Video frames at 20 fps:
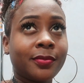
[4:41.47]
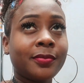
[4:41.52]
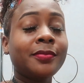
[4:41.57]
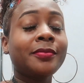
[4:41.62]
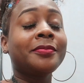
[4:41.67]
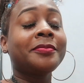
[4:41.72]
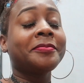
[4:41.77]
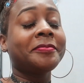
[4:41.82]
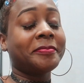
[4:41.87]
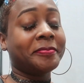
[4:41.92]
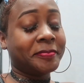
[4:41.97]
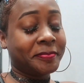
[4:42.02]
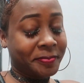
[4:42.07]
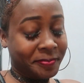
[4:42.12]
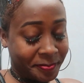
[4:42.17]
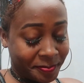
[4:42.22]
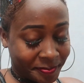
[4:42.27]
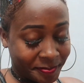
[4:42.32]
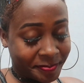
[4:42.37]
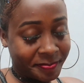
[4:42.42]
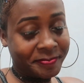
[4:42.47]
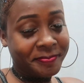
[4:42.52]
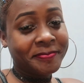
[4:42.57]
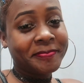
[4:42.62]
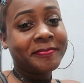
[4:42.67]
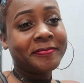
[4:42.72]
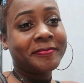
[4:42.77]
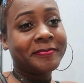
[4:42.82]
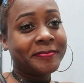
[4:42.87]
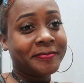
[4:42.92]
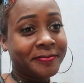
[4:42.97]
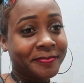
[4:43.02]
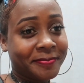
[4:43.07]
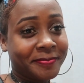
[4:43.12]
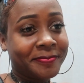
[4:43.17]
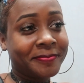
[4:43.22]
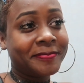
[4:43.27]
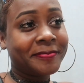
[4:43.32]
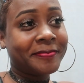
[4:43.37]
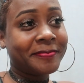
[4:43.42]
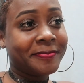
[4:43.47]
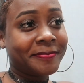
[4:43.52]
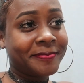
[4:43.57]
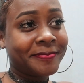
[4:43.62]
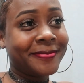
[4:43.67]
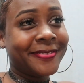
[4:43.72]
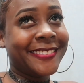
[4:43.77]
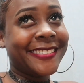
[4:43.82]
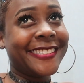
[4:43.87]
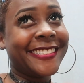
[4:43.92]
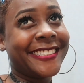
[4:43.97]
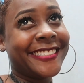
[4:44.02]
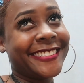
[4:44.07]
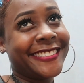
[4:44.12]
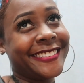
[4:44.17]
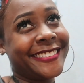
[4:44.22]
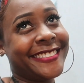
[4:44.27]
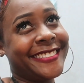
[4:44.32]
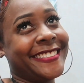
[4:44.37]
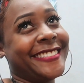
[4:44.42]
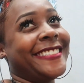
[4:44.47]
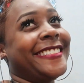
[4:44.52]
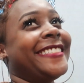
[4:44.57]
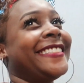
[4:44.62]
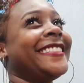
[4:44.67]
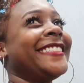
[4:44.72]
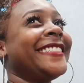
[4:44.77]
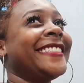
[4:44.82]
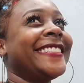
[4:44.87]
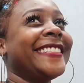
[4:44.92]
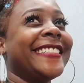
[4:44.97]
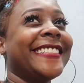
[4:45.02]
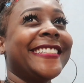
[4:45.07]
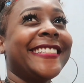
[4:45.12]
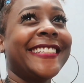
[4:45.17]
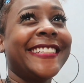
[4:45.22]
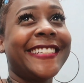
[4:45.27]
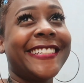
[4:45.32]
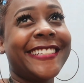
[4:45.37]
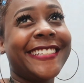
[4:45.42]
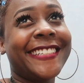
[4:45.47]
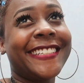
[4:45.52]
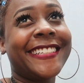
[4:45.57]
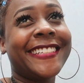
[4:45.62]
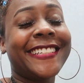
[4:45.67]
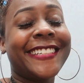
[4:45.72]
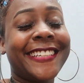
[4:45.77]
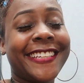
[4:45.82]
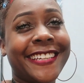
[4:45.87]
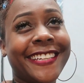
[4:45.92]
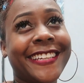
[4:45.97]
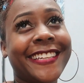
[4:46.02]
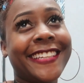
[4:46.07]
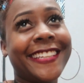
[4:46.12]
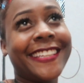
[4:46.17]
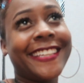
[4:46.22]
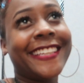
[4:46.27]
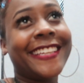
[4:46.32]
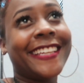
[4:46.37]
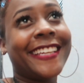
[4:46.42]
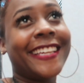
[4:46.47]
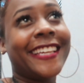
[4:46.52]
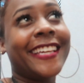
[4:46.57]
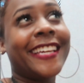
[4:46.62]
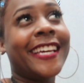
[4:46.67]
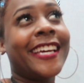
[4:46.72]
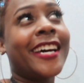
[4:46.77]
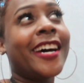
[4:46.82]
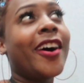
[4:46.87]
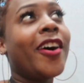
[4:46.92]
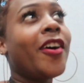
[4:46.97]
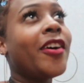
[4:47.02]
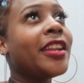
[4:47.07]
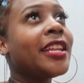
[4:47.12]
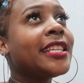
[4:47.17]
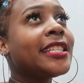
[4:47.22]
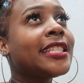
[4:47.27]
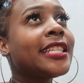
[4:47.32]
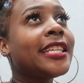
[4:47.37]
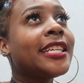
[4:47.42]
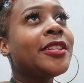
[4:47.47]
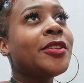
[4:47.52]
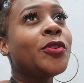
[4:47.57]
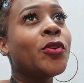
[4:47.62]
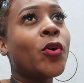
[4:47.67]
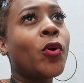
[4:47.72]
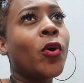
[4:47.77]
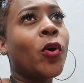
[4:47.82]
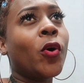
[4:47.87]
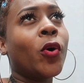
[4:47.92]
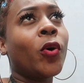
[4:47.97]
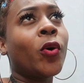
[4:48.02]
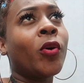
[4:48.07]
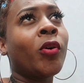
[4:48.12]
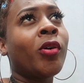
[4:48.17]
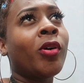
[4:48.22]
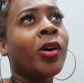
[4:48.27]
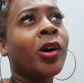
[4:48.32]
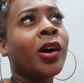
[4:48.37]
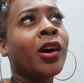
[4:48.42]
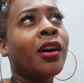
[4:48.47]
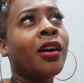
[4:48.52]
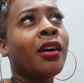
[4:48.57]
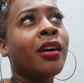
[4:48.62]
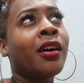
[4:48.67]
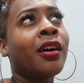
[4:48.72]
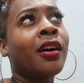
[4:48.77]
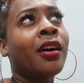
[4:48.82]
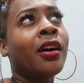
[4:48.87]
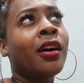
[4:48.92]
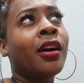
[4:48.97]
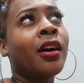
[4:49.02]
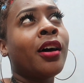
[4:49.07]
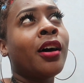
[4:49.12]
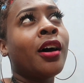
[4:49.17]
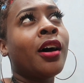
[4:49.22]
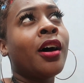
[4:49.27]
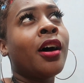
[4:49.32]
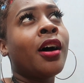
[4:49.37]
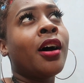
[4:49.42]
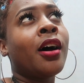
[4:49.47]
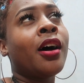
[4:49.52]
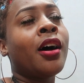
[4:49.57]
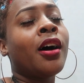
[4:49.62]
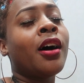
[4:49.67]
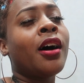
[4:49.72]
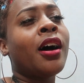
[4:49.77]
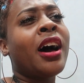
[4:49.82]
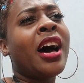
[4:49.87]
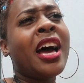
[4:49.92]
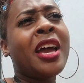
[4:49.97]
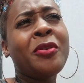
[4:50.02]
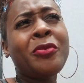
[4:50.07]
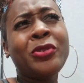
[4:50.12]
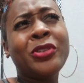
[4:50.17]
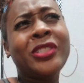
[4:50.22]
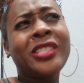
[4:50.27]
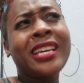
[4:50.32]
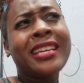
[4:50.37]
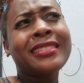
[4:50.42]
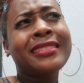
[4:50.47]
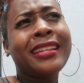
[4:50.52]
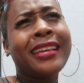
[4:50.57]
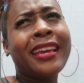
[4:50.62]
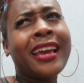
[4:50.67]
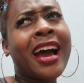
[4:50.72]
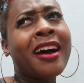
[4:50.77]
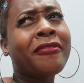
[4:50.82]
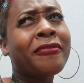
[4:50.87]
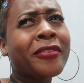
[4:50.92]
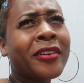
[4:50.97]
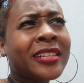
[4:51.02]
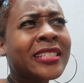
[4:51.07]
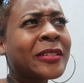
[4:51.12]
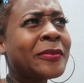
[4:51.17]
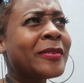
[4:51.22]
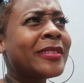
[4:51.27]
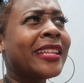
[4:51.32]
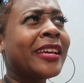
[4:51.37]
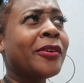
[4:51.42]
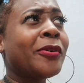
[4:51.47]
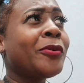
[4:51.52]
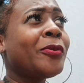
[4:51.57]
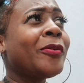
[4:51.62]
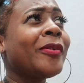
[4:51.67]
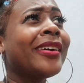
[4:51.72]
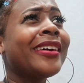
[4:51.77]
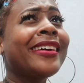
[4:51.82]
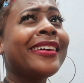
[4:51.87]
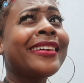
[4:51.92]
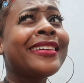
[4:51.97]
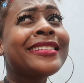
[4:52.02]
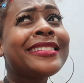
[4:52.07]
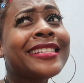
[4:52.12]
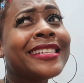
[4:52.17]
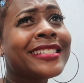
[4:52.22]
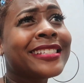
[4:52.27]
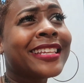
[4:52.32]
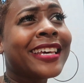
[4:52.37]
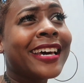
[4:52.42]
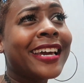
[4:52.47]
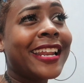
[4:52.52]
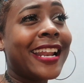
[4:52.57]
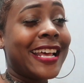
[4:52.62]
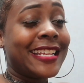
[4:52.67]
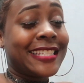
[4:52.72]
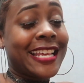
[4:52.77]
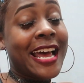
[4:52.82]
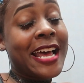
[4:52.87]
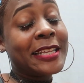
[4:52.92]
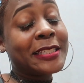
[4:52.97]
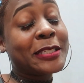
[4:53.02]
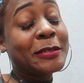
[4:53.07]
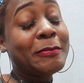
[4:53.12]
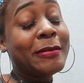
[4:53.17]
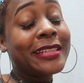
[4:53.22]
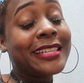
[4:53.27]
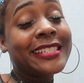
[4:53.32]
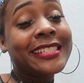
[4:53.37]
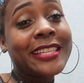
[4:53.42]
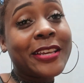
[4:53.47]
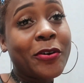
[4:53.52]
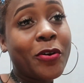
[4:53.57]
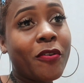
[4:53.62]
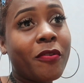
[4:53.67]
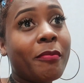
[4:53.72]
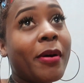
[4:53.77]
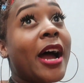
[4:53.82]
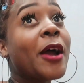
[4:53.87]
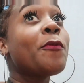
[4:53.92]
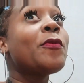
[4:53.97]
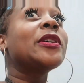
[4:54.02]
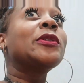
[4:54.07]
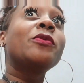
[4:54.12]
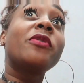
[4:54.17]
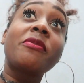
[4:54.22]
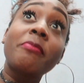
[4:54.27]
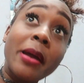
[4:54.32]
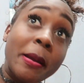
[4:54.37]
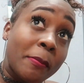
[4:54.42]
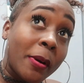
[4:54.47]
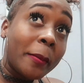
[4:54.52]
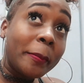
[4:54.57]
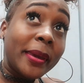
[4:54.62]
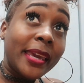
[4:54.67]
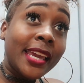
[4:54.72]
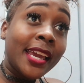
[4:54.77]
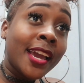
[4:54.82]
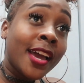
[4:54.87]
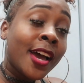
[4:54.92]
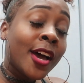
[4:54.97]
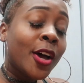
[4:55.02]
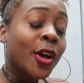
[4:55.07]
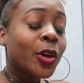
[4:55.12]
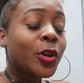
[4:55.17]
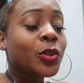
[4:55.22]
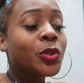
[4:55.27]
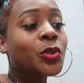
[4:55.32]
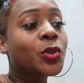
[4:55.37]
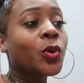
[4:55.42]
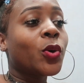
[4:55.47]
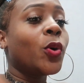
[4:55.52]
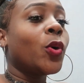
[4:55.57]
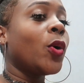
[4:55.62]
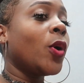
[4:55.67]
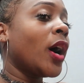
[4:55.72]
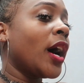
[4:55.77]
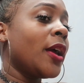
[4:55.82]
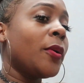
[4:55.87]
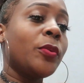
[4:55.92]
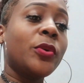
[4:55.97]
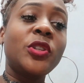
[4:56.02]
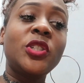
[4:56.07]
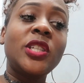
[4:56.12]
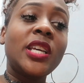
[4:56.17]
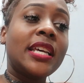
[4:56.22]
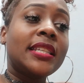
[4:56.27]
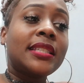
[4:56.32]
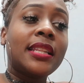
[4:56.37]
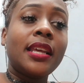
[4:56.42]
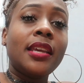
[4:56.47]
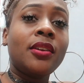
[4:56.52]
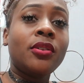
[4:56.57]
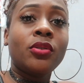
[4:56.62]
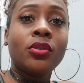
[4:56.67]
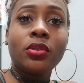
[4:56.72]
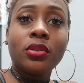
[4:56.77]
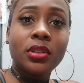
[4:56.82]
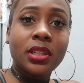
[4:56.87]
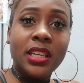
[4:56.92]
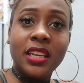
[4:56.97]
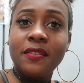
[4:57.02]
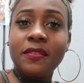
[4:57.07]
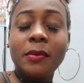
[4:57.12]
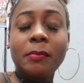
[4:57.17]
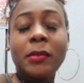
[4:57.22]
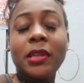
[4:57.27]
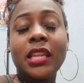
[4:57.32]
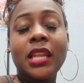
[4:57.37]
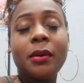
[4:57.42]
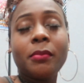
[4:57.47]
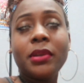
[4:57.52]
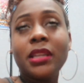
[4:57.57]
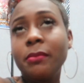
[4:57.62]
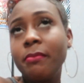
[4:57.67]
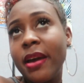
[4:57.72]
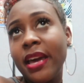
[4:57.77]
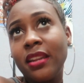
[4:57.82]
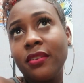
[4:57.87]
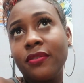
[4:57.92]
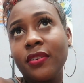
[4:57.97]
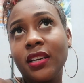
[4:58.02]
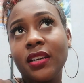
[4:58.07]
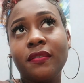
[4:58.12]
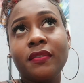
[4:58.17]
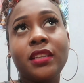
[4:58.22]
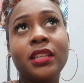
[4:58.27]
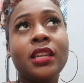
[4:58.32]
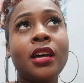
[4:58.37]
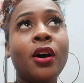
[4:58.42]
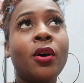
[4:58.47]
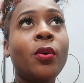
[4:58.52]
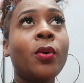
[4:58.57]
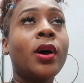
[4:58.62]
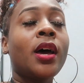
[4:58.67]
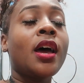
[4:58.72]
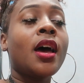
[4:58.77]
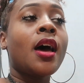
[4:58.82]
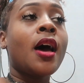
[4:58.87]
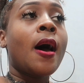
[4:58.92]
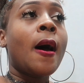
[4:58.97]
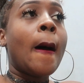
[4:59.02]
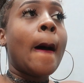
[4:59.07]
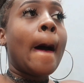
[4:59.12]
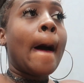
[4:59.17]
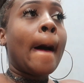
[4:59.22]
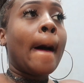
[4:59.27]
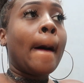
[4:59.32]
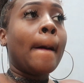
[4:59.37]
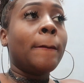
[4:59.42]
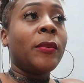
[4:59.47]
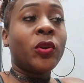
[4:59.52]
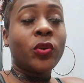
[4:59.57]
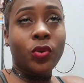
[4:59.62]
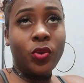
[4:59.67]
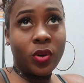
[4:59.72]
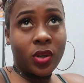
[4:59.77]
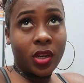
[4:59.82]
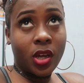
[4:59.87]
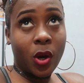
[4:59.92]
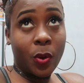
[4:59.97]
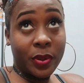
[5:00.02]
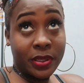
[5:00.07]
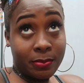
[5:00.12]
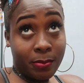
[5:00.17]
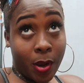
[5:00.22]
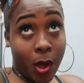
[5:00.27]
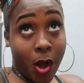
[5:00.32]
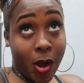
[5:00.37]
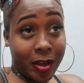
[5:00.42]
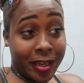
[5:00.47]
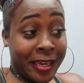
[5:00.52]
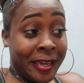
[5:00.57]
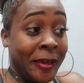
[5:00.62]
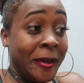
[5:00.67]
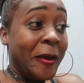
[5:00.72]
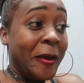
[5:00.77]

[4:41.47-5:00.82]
sometimes mm -hmm. people might approach you for different things or whatever the case is. Did you feel that that was going along that line? Or Honestly, were, no. Or was the vibe? Were you going with the vibe? I was just like, at first I was like, who is this guy that's asking me to sing over? But I was with my mommy. Uh -huh. So I was just like, you know, give him the number, the benefit of the doubt. Mm -hmm. Um, you know, you could always block.